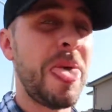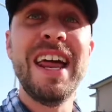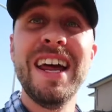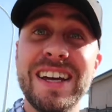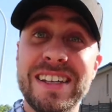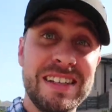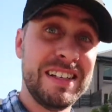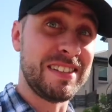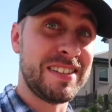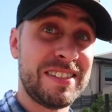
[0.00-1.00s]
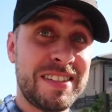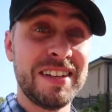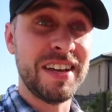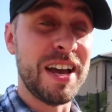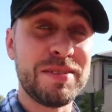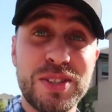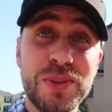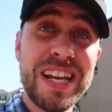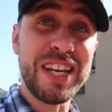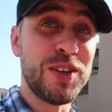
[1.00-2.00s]
Yeah, yes.
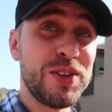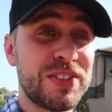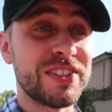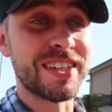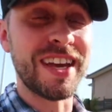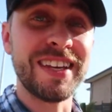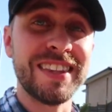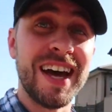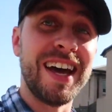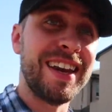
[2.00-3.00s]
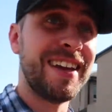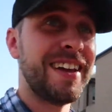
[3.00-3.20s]
Still getting used to saying that.